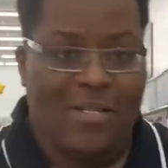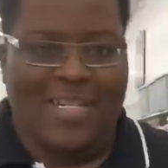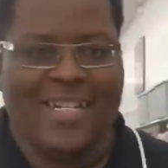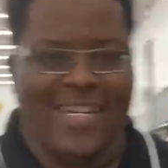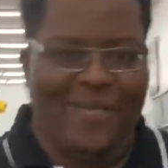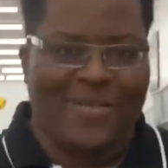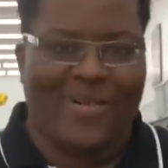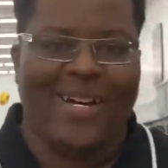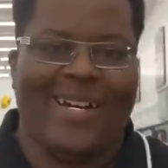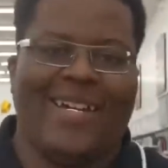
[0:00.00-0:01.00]
It's good, Helm
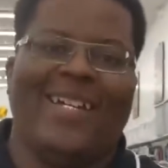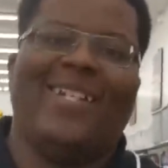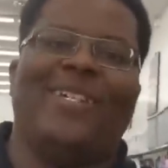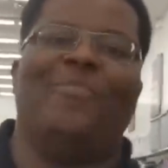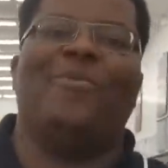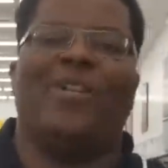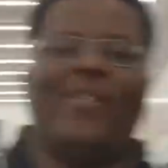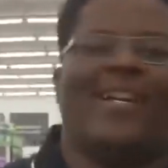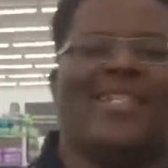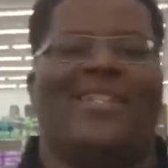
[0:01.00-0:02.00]
Squad. Your boy
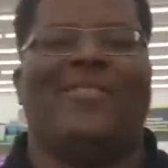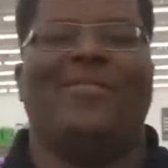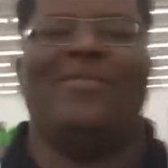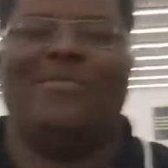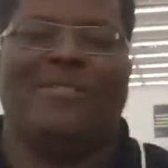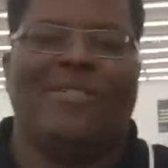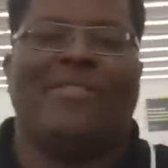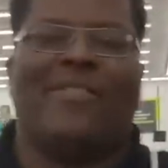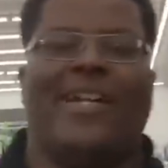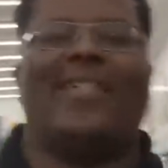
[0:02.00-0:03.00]
Greg the Dude,
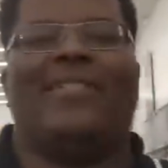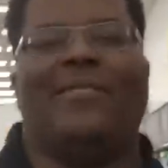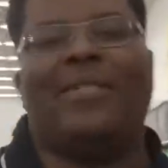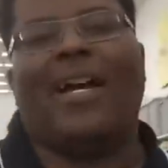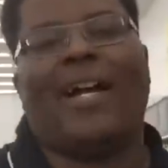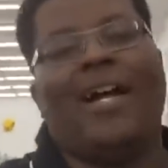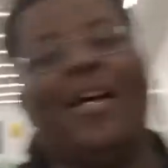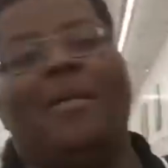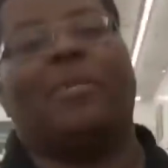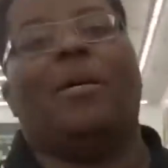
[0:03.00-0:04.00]

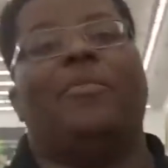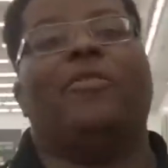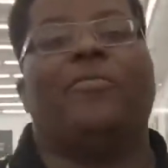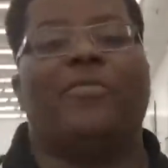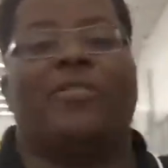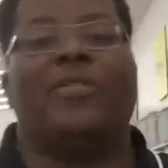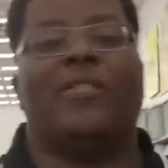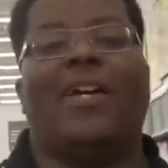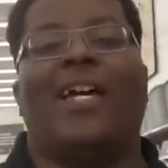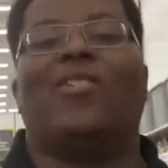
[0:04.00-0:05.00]
GregDeals.com. Coming to her real quick.
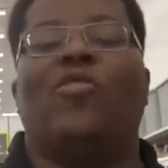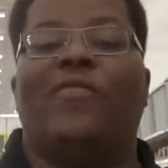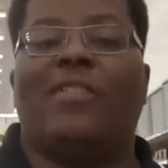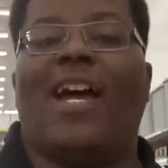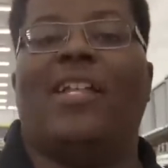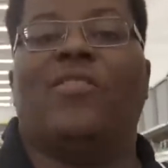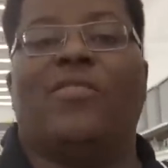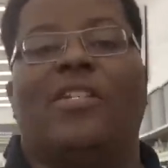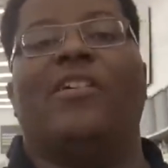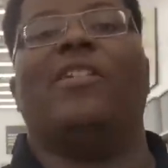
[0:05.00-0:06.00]
You guys will go over the Dollar General
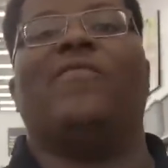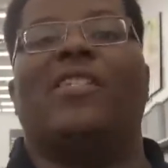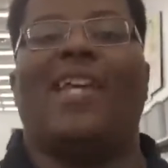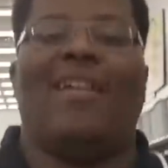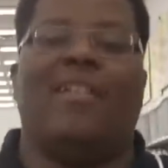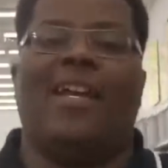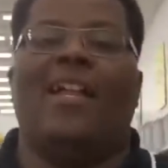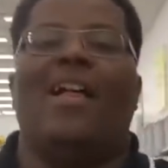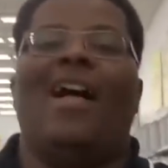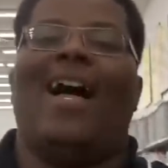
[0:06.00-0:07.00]
scenarios for Saturday,
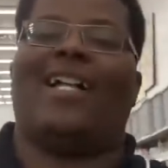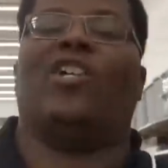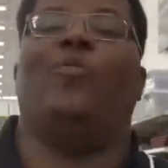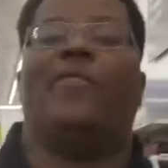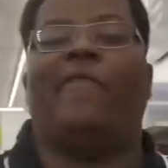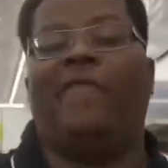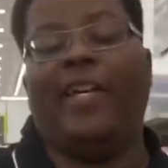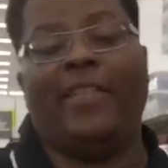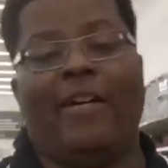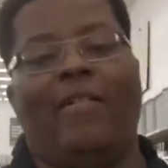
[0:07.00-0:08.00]
October the
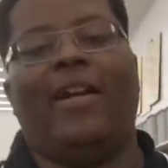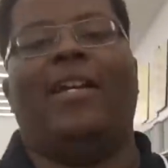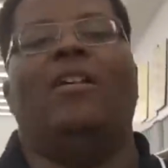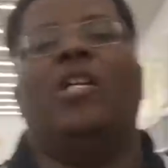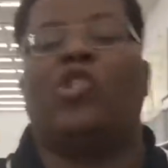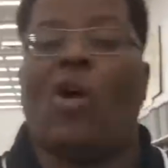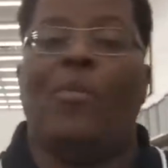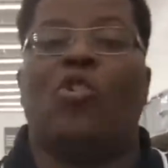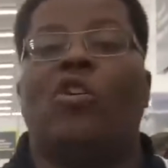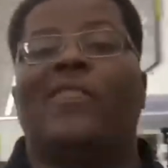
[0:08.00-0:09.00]
5th. All right. So I'm
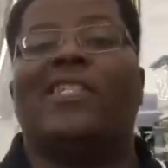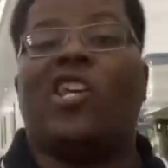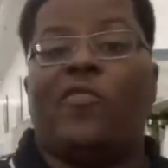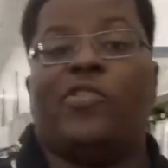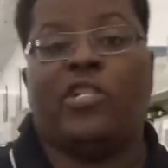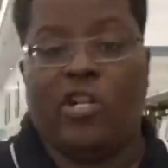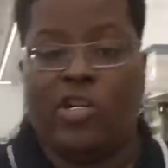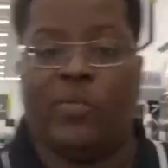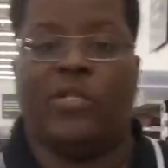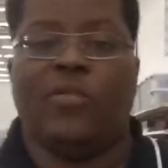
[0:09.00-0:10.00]
going to go over several
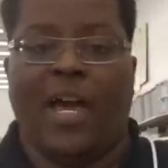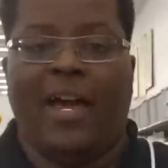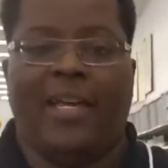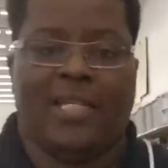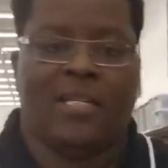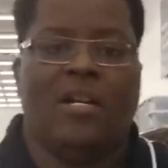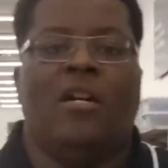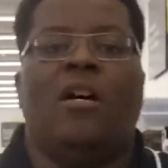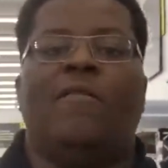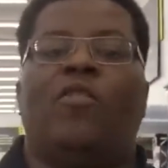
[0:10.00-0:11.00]
scenarios with you guys.
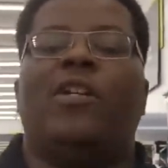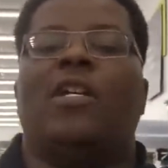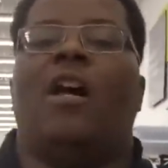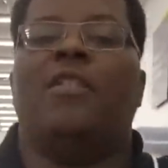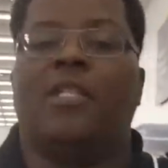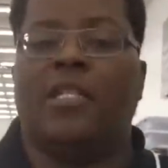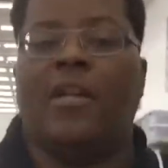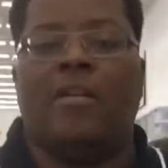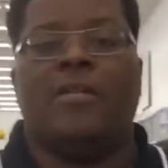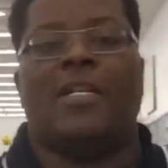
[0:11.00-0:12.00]
Of course, all the
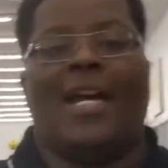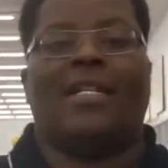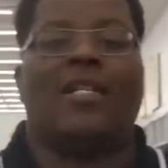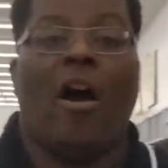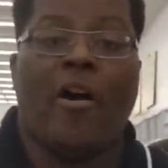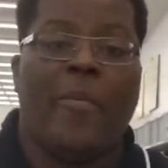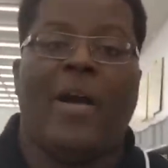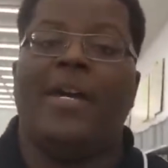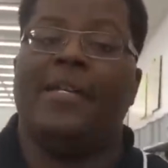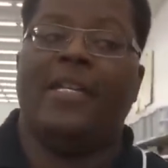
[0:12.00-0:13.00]
scenarios that I talk
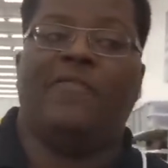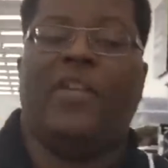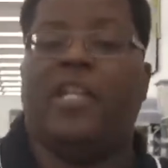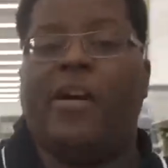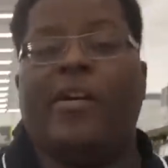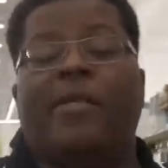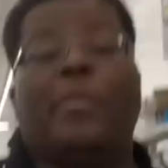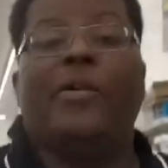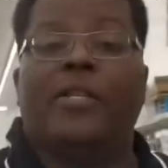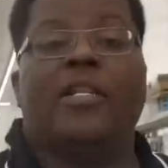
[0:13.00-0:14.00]
about in this video and
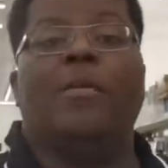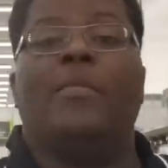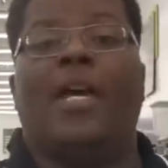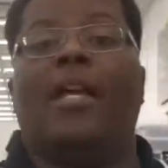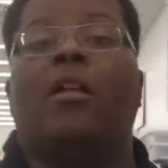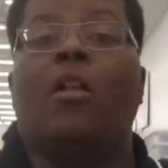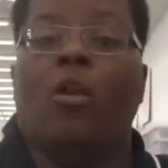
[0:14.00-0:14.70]
most of them that